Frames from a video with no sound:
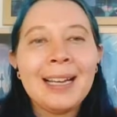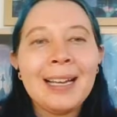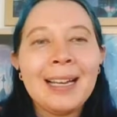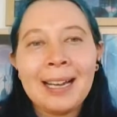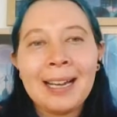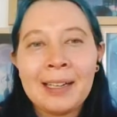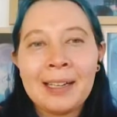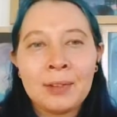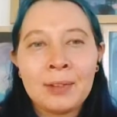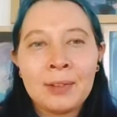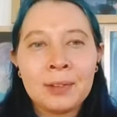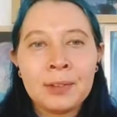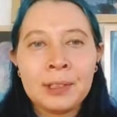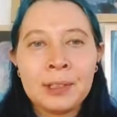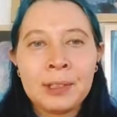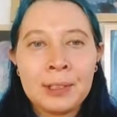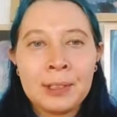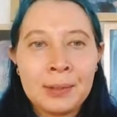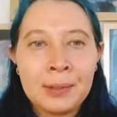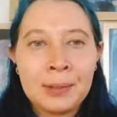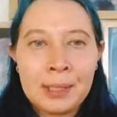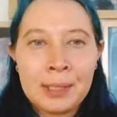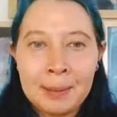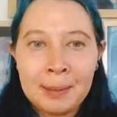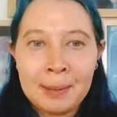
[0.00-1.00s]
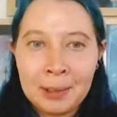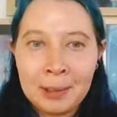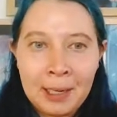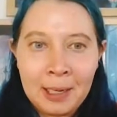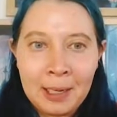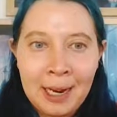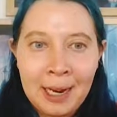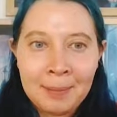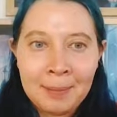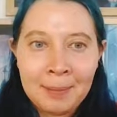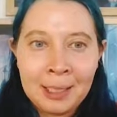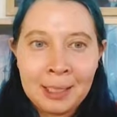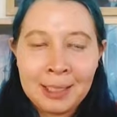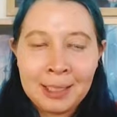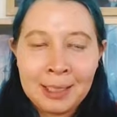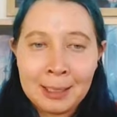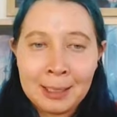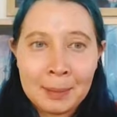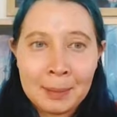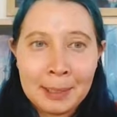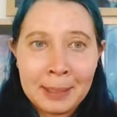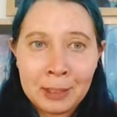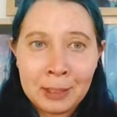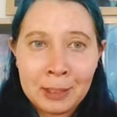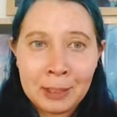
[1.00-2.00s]
I never really use upper cabinets, and
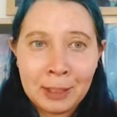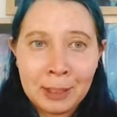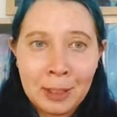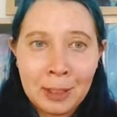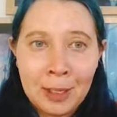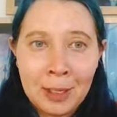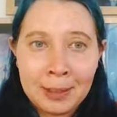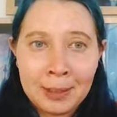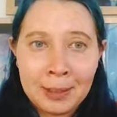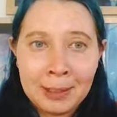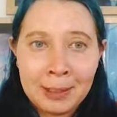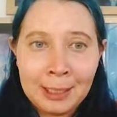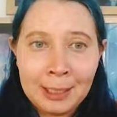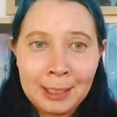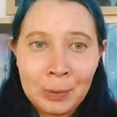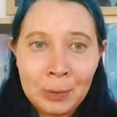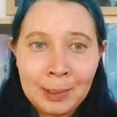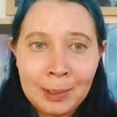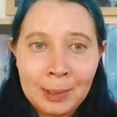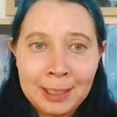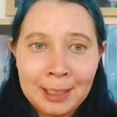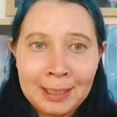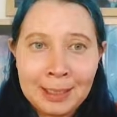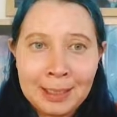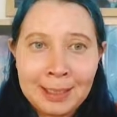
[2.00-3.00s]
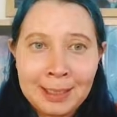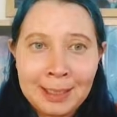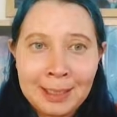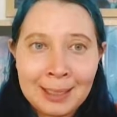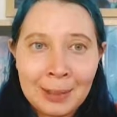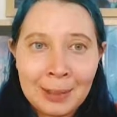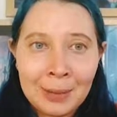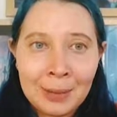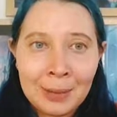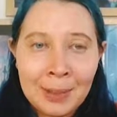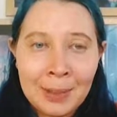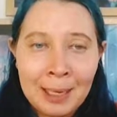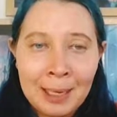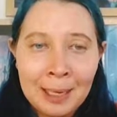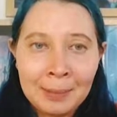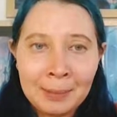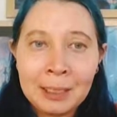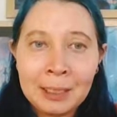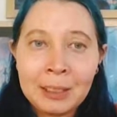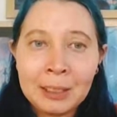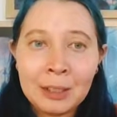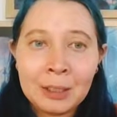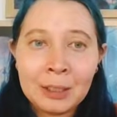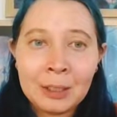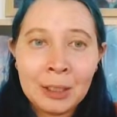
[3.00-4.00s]
especially not these ones. So I'm
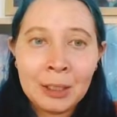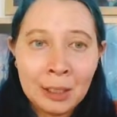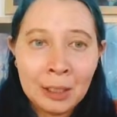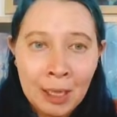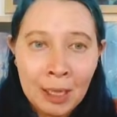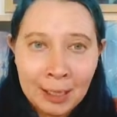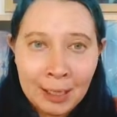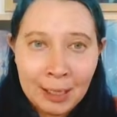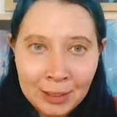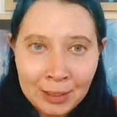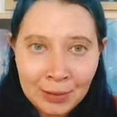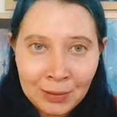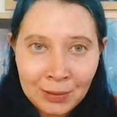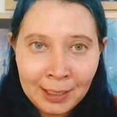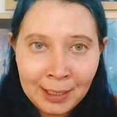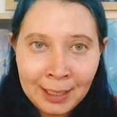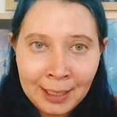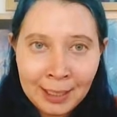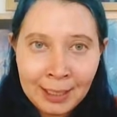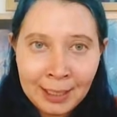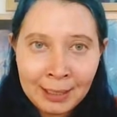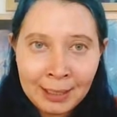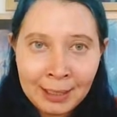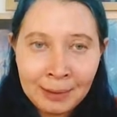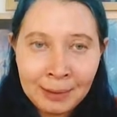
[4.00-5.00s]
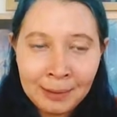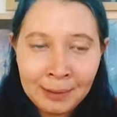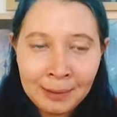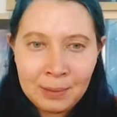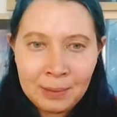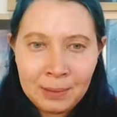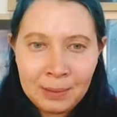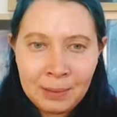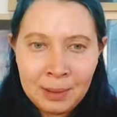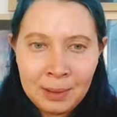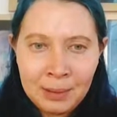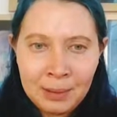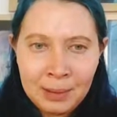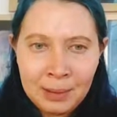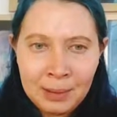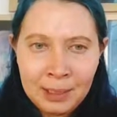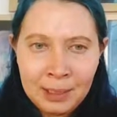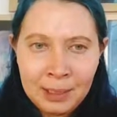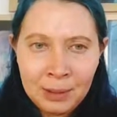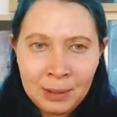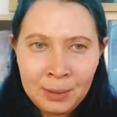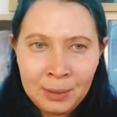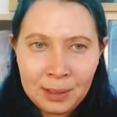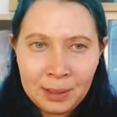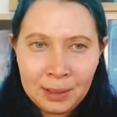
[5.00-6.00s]
a little lost right now. What do I
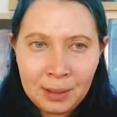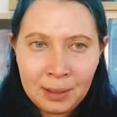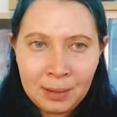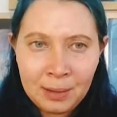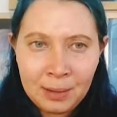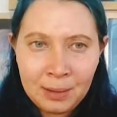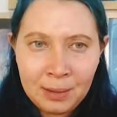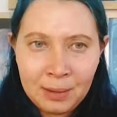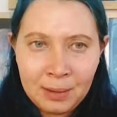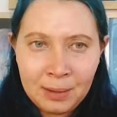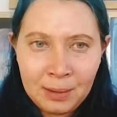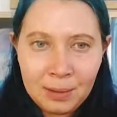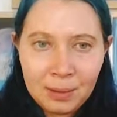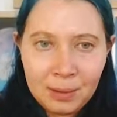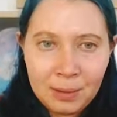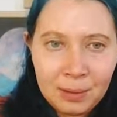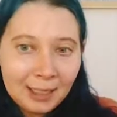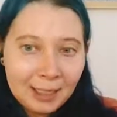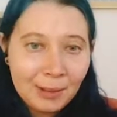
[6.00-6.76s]
do with you?